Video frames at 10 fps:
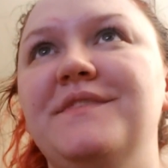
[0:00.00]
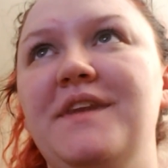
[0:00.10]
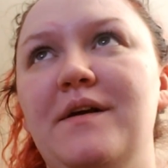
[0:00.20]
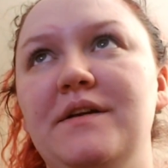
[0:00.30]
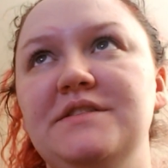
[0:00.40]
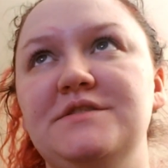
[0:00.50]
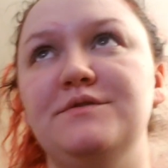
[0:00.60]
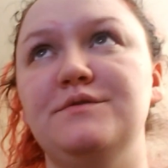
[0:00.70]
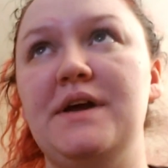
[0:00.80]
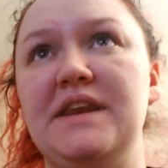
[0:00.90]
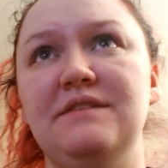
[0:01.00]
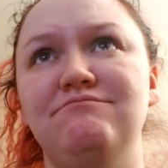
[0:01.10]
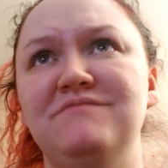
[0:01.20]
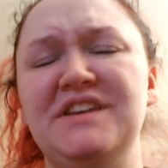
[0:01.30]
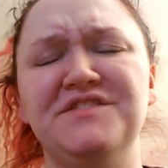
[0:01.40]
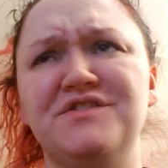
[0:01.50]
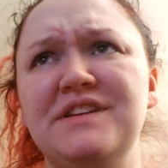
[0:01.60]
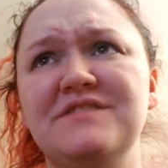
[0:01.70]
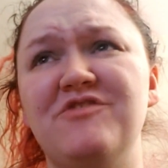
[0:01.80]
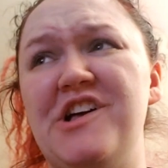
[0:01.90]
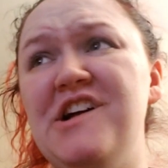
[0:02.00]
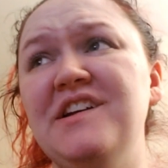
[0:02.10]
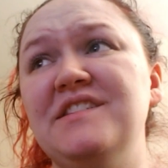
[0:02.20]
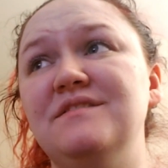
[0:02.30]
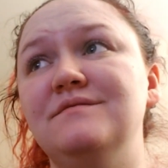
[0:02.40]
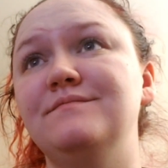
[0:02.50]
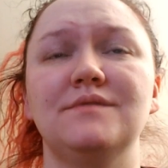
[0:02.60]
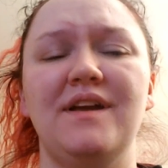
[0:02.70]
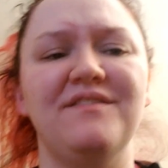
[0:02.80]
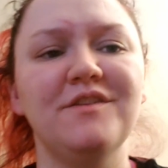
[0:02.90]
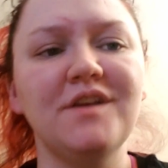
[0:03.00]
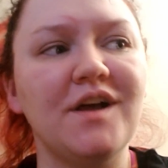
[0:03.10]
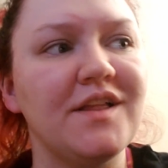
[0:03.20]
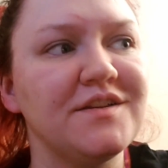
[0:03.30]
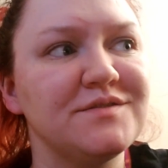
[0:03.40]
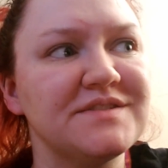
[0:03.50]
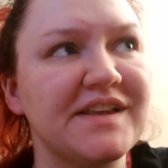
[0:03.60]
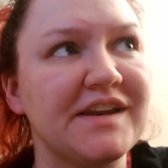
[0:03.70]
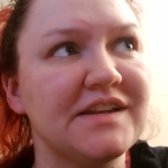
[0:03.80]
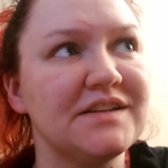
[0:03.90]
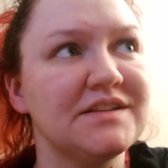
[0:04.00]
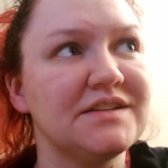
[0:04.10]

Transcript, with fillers: Now I get to edit yesterday's vlog and I feel like all I do is edit.